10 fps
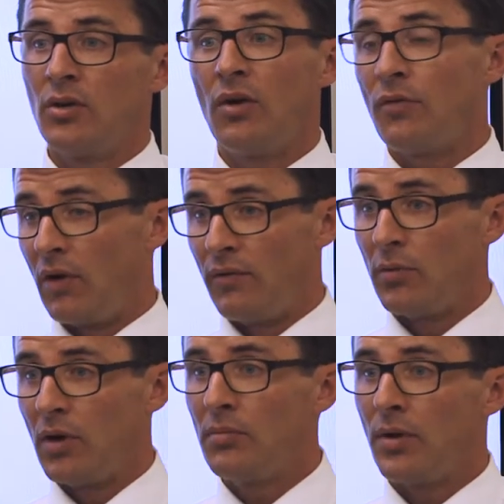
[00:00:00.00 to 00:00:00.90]
Not for
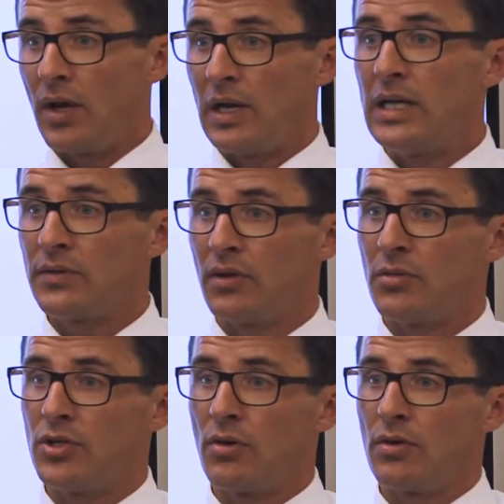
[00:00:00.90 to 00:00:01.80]
everyone, but at least for the
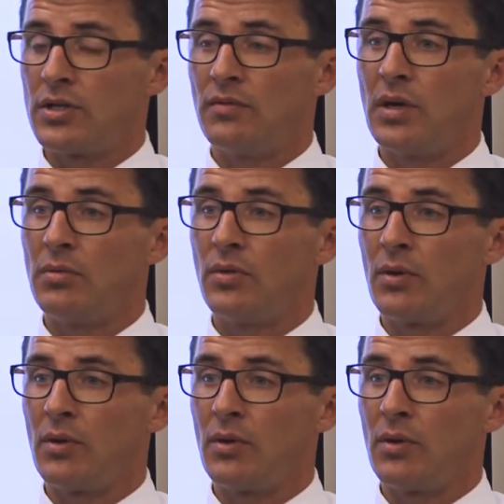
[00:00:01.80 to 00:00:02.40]
majority of people,